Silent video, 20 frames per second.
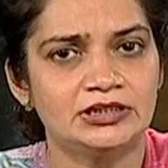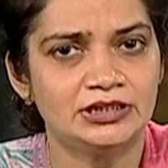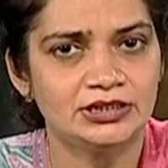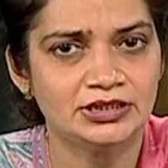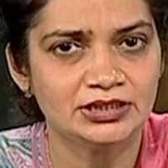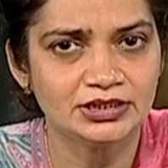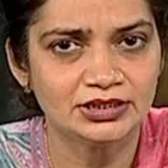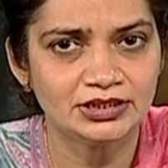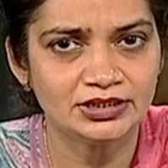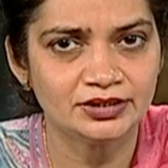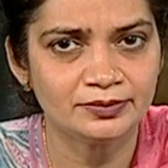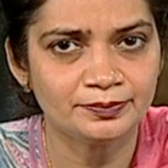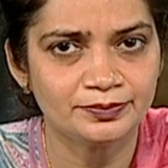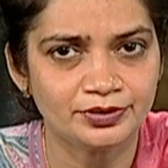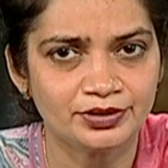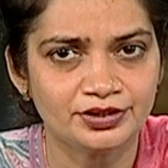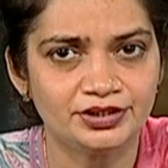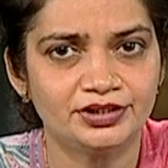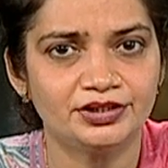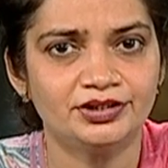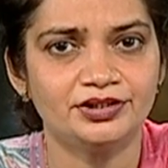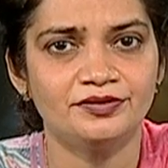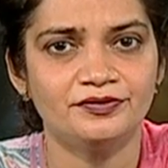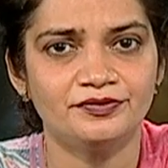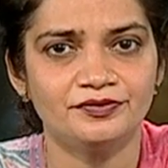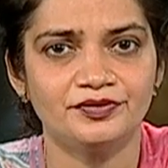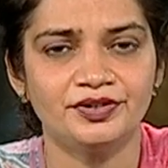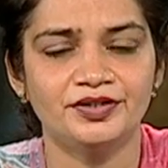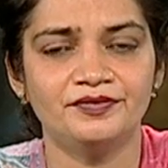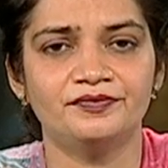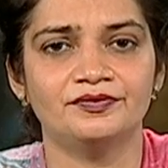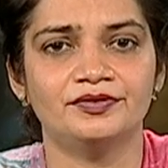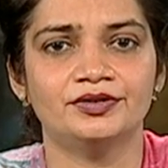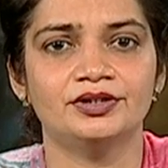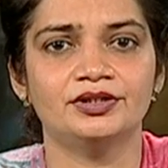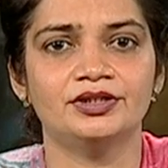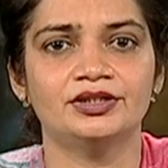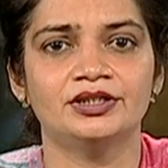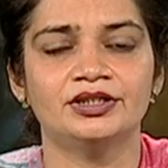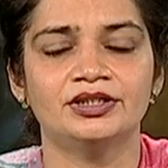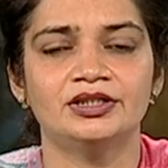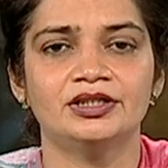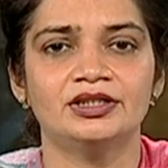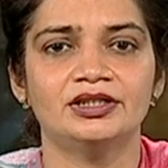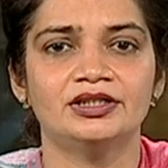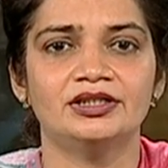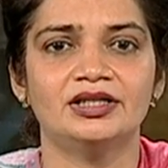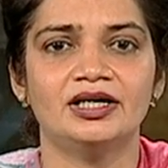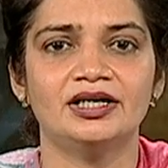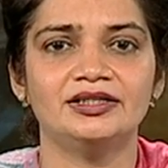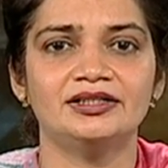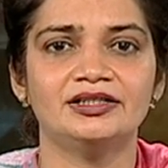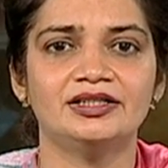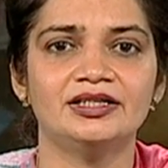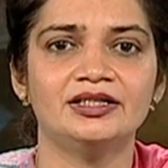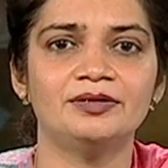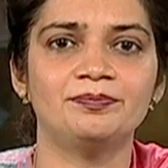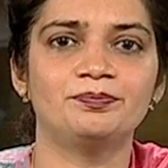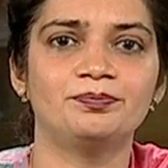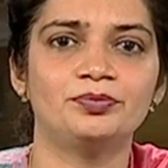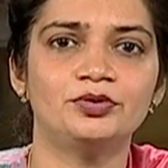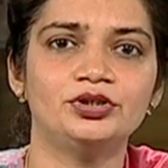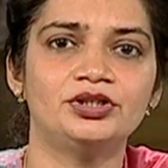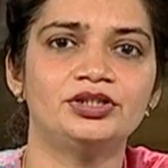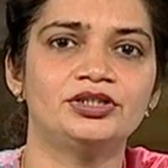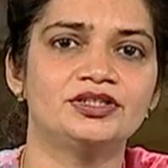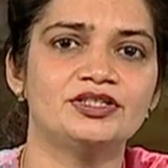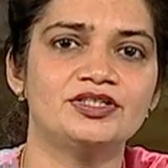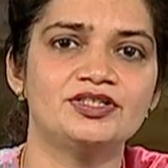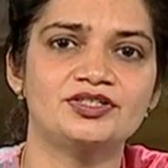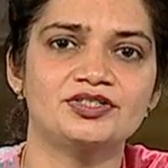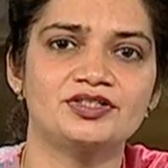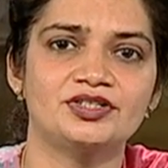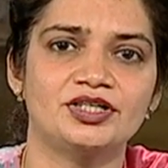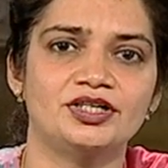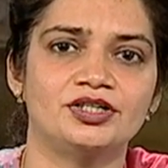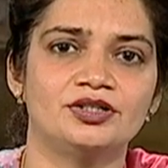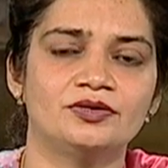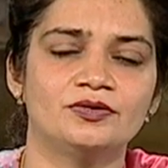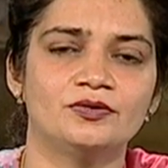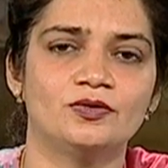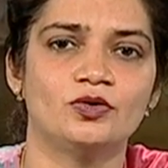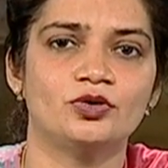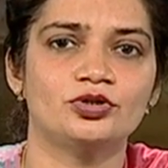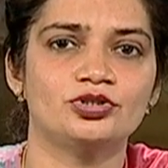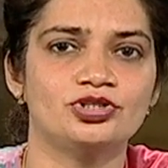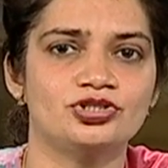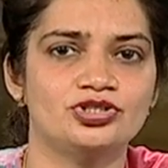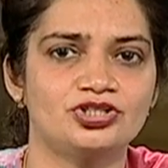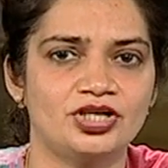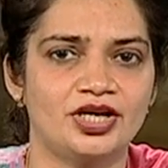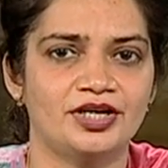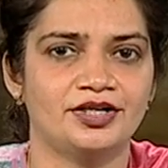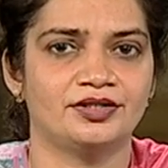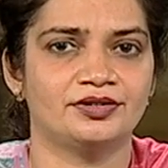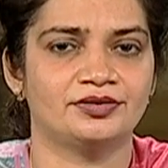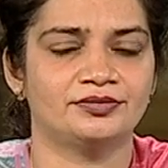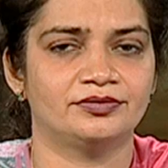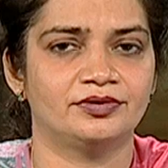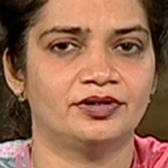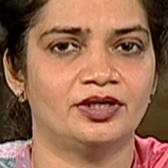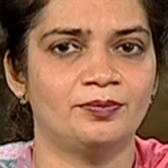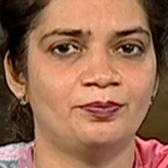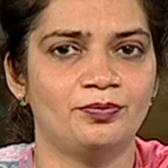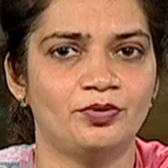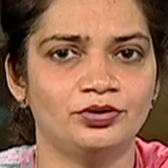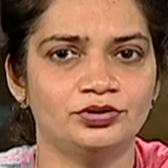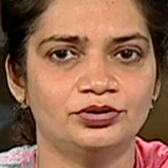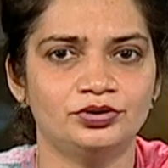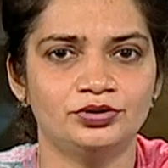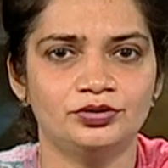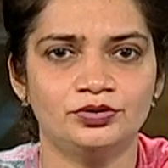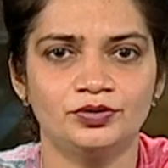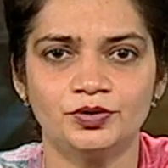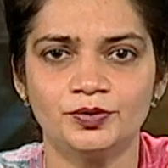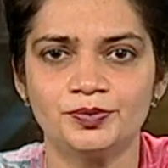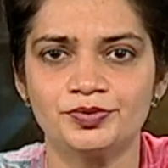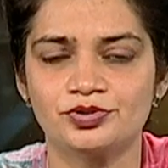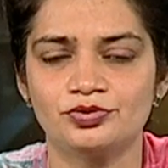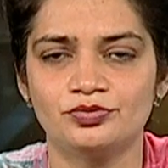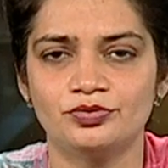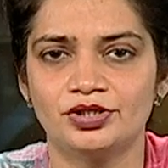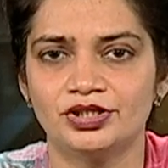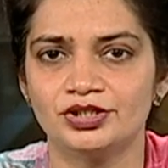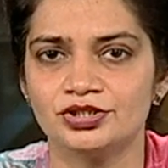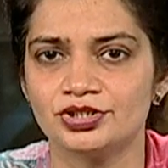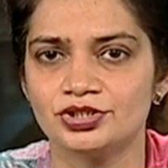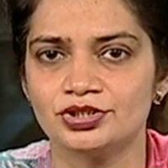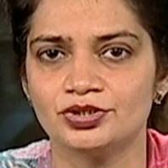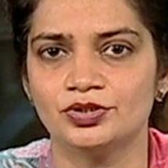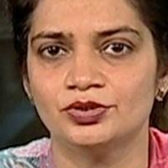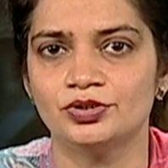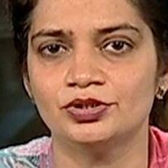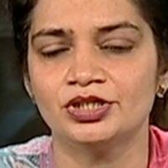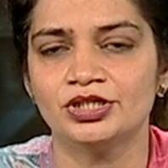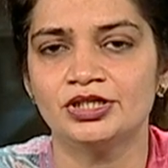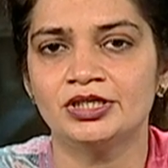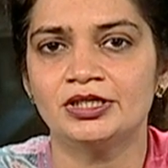legal and political framework that can put restraint or check upon the groups to ensure